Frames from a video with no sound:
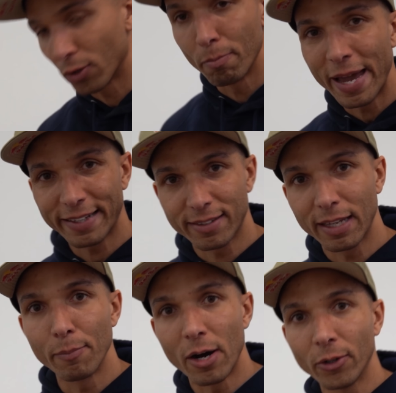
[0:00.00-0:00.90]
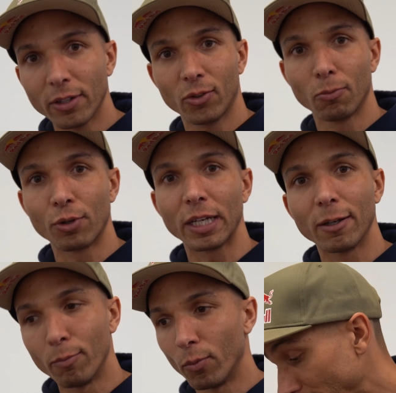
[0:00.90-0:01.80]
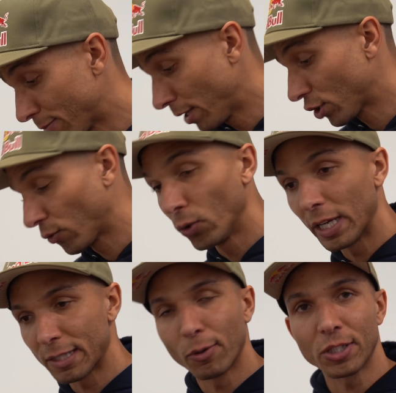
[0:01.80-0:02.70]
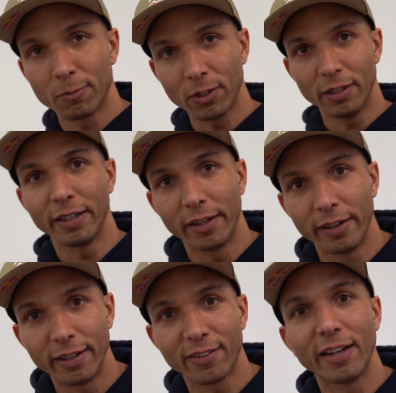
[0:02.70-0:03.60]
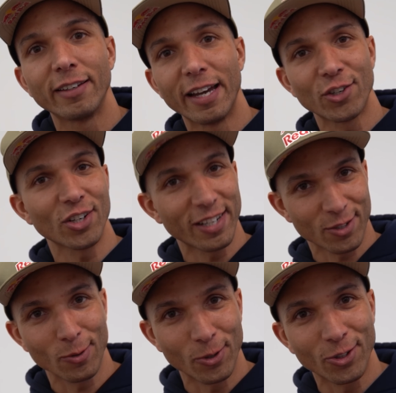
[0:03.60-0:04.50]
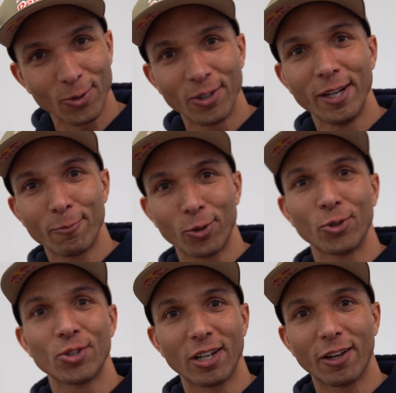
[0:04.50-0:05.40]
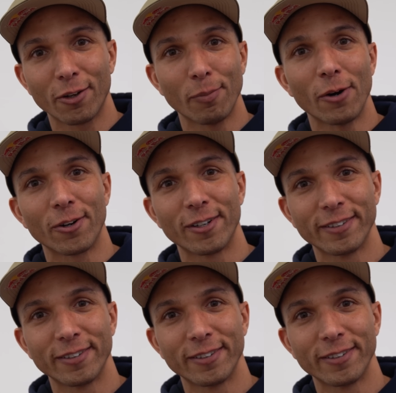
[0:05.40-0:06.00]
maxed them out to bring as much fuel as possible inside the engine, as we want to produce a lot of power.